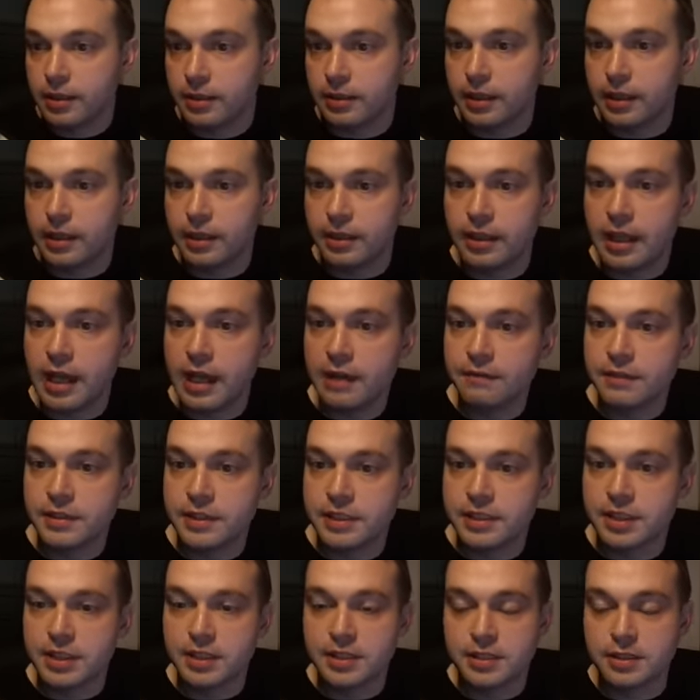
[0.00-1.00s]
They have a
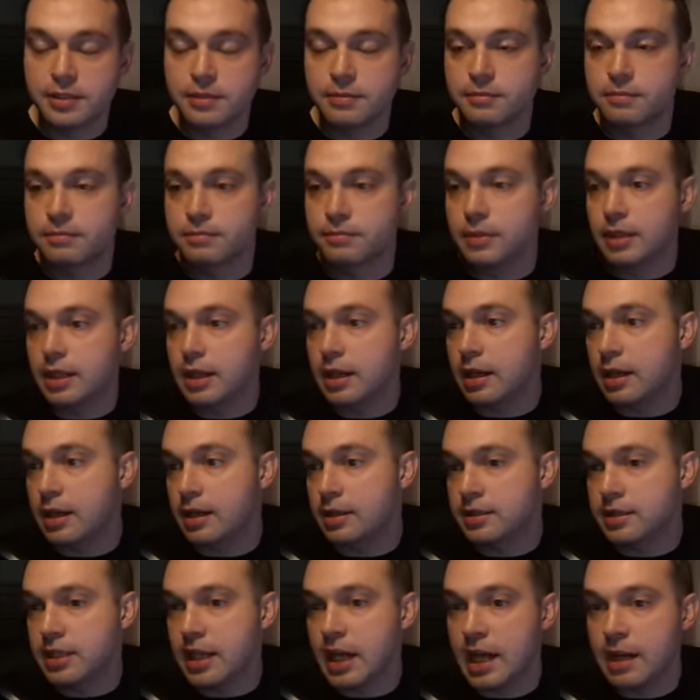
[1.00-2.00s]
system
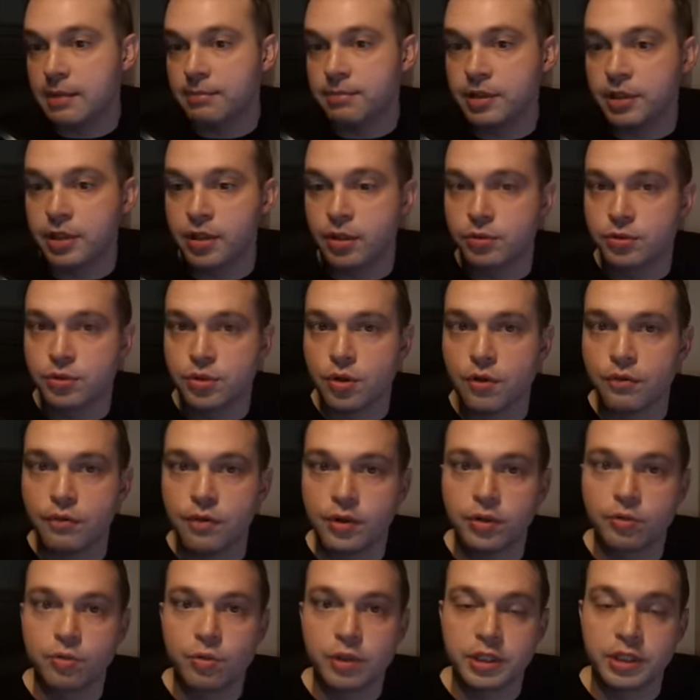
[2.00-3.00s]
uh, tab that goes
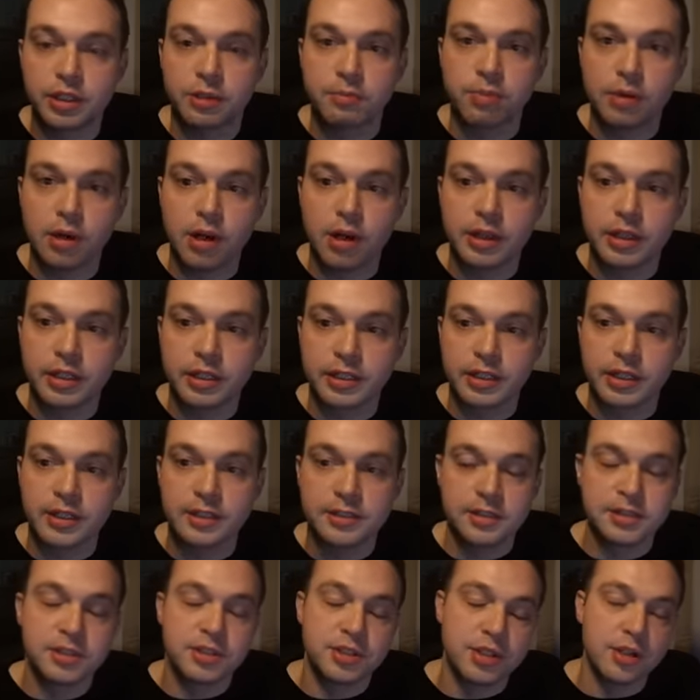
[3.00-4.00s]
over what their product
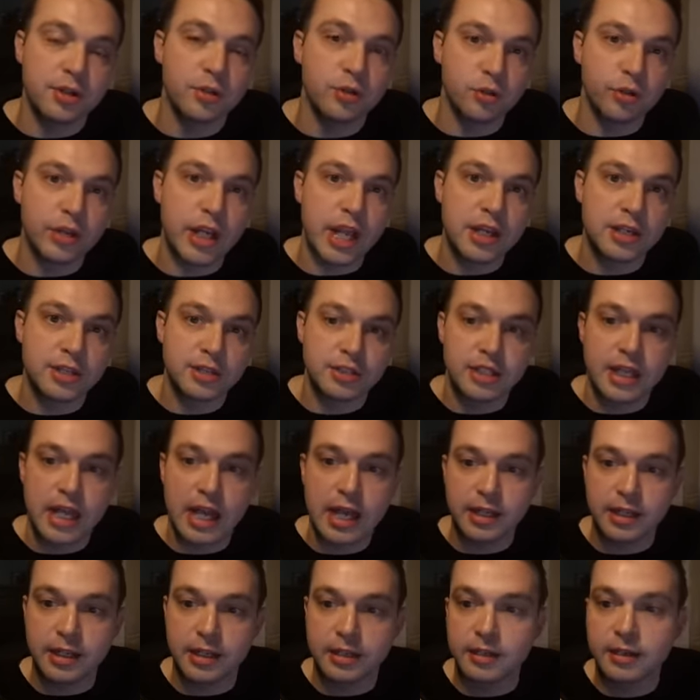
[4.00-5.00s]
is, this geolocation
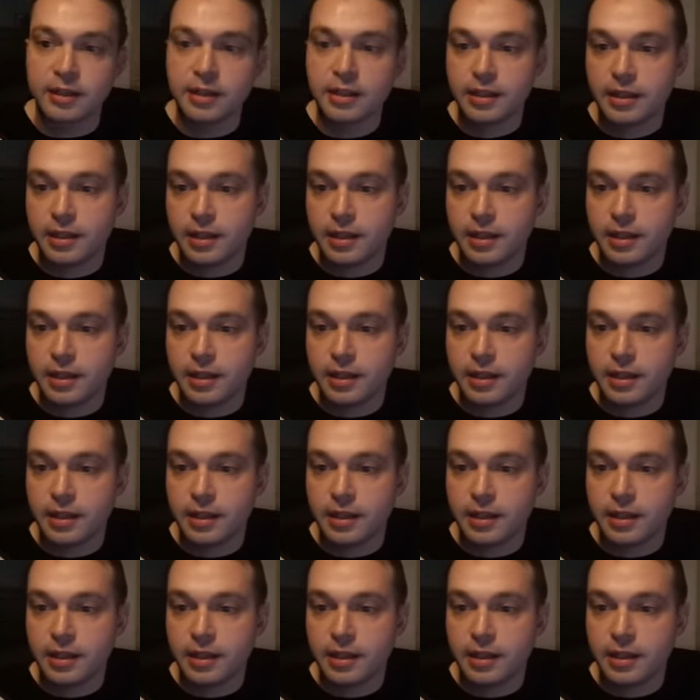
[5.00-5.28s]
tagging,